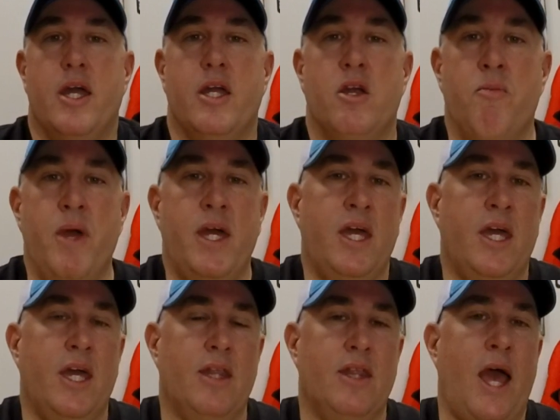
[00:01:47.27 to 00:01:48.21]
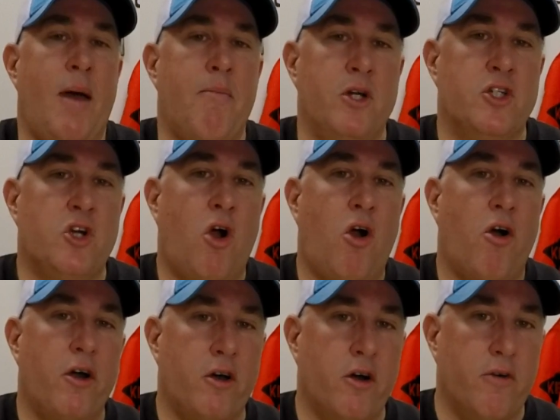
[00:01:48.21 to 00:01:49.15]
you're making it that much
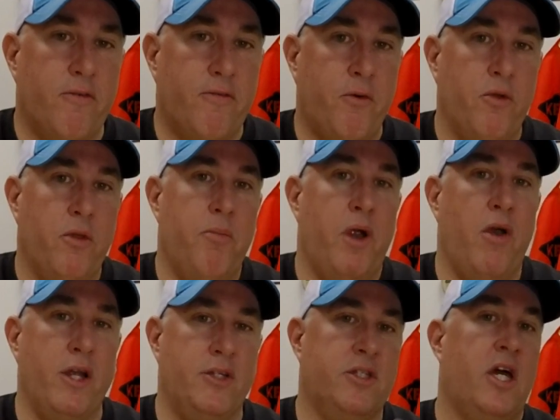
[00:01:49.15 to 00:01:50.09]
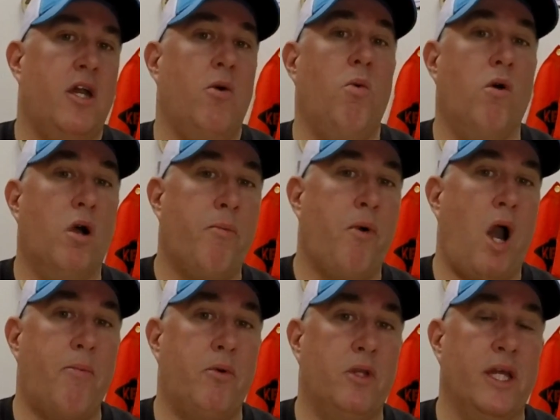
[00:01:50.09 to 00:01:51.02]
harder for the bearings to kind of work
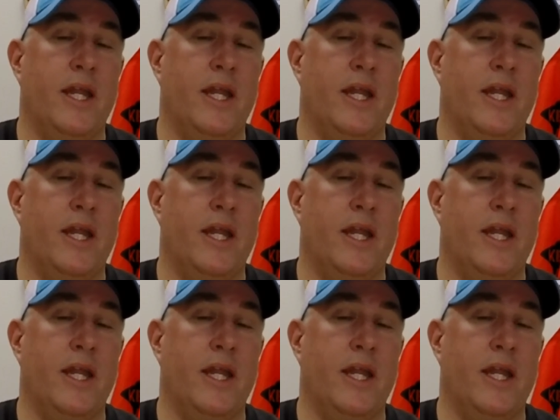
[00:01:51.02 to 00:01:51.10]
properly.